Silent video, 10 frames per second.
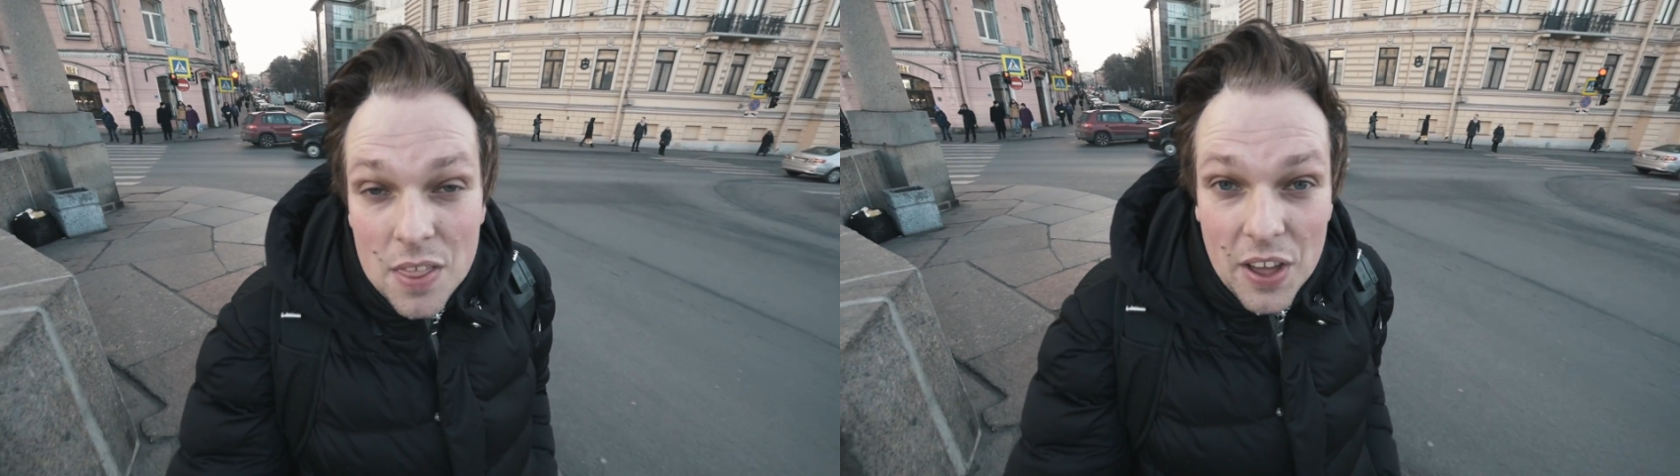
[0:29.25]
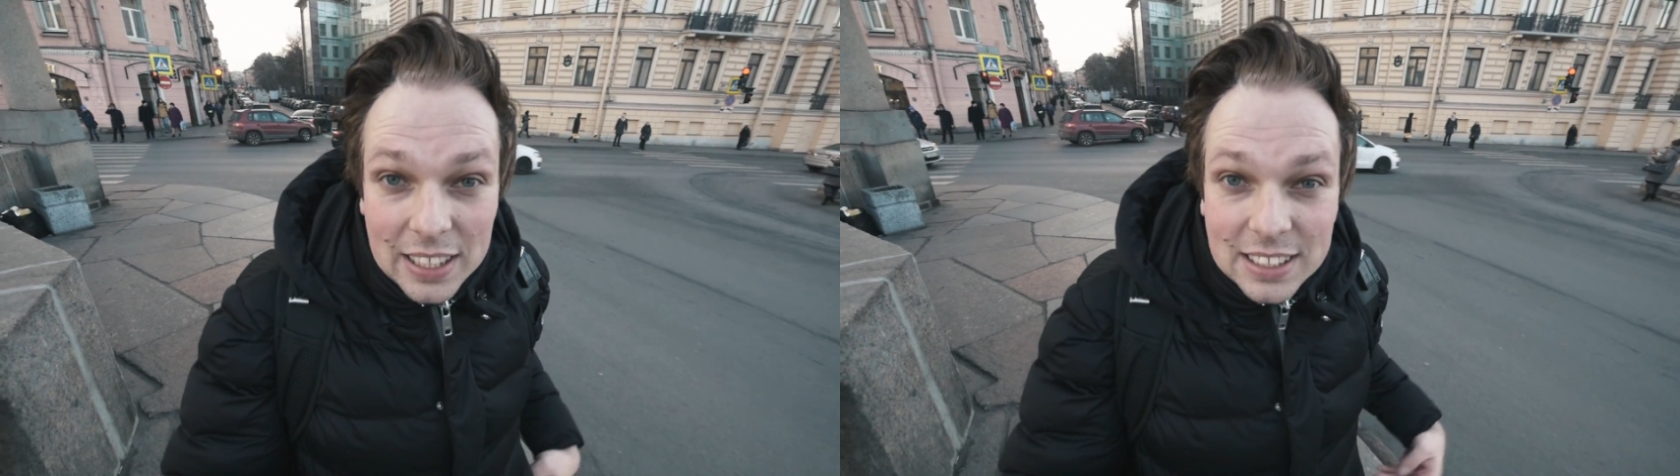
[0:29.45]

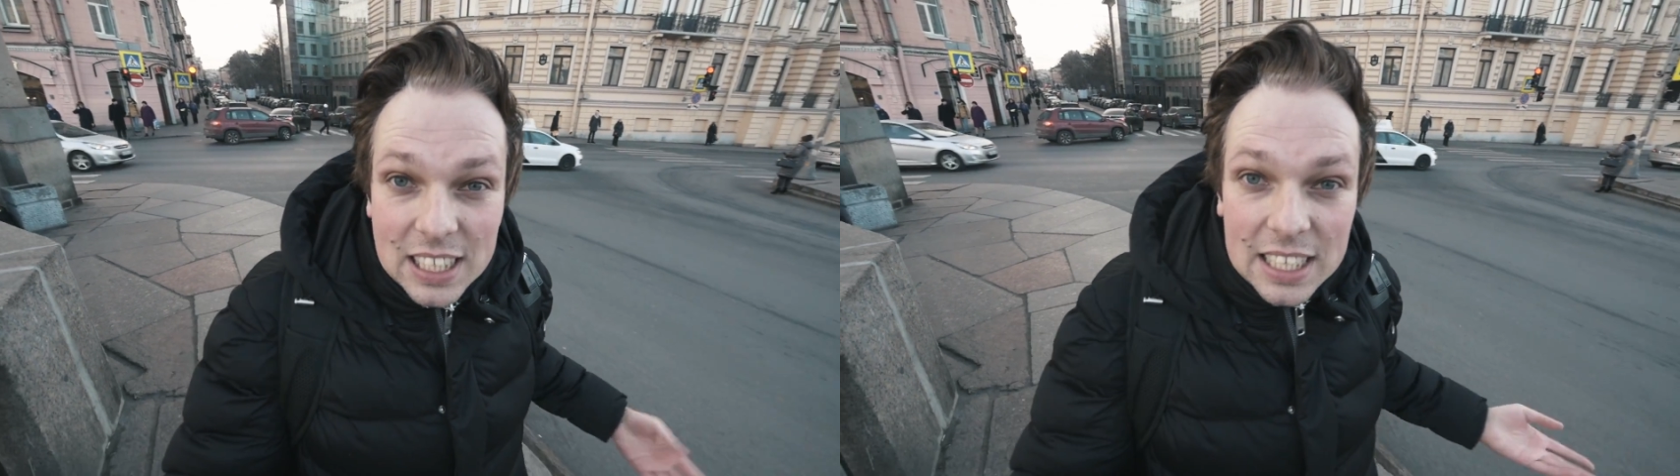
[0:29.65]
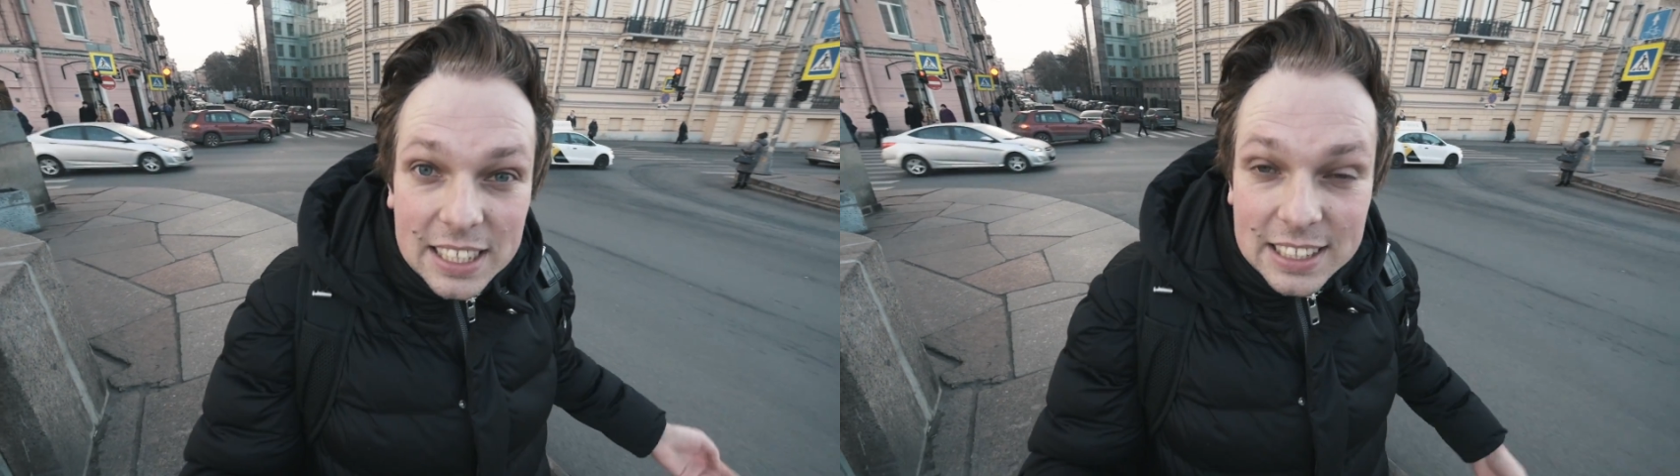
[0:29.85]
that
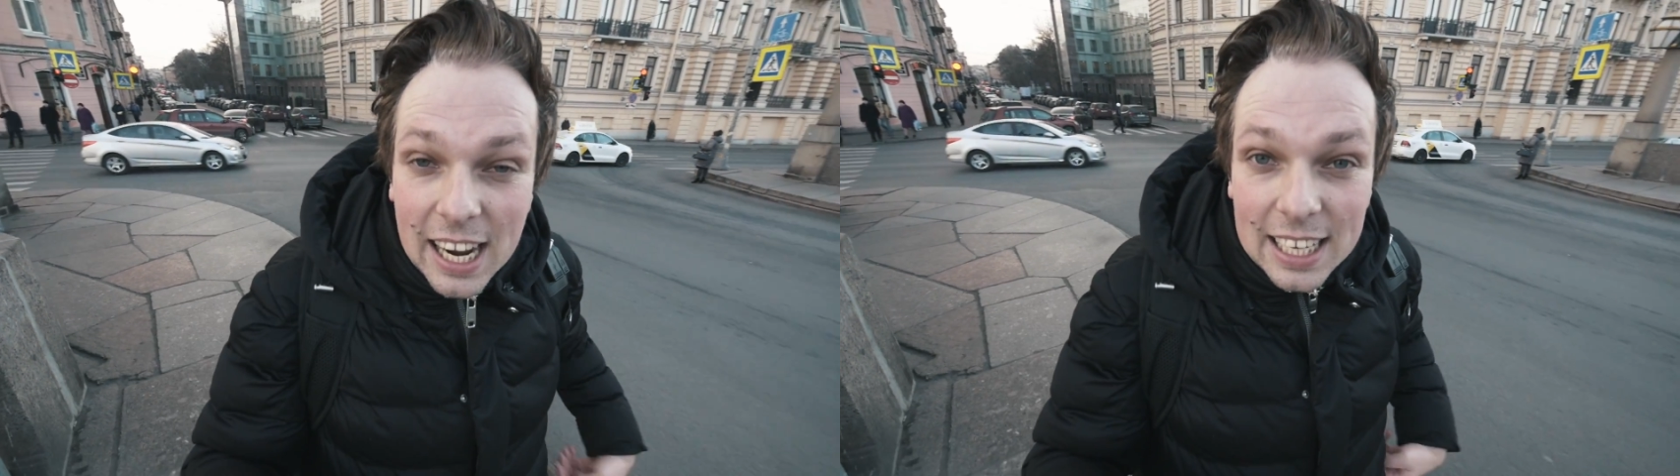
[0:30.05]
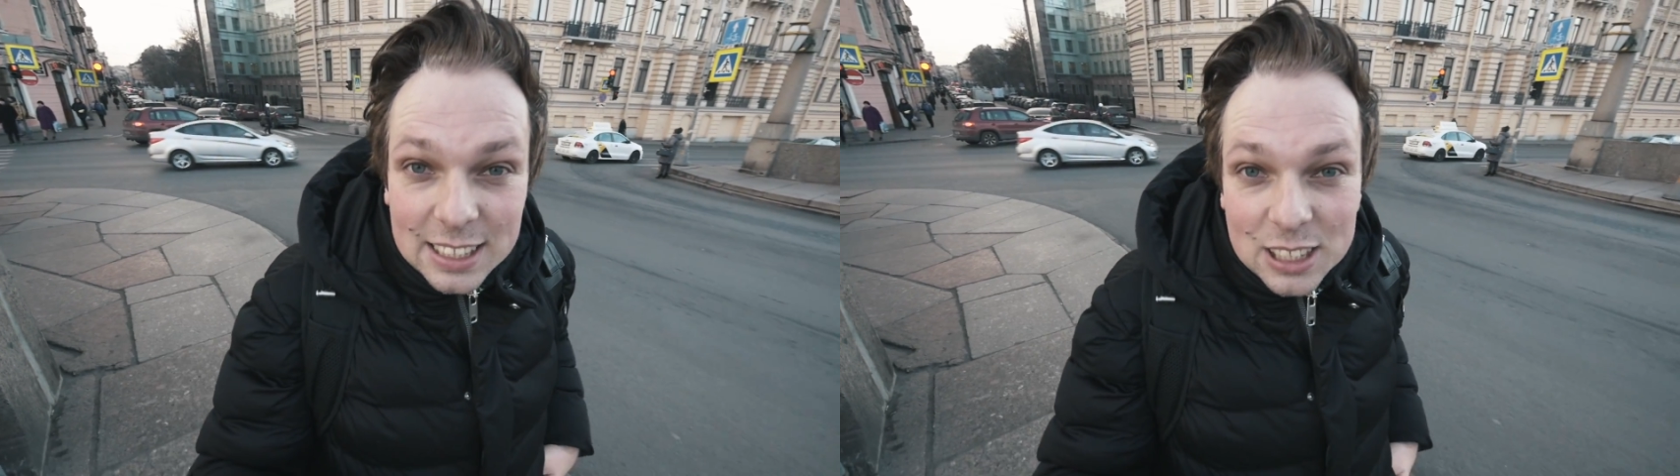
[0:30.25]

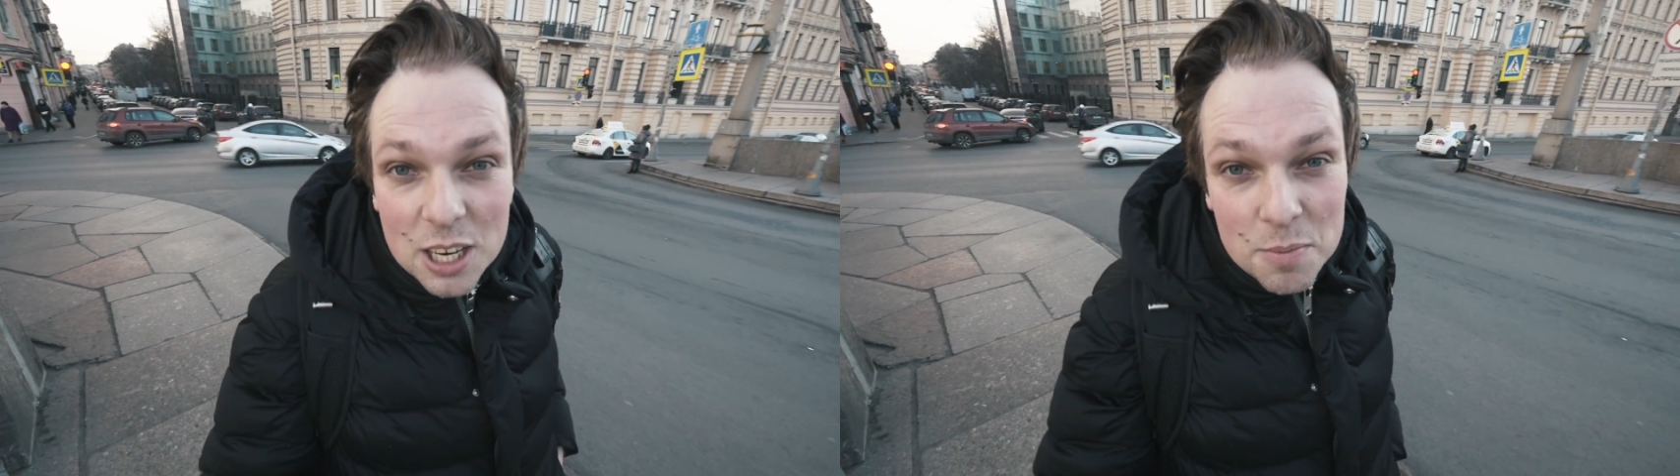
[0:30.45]
discuss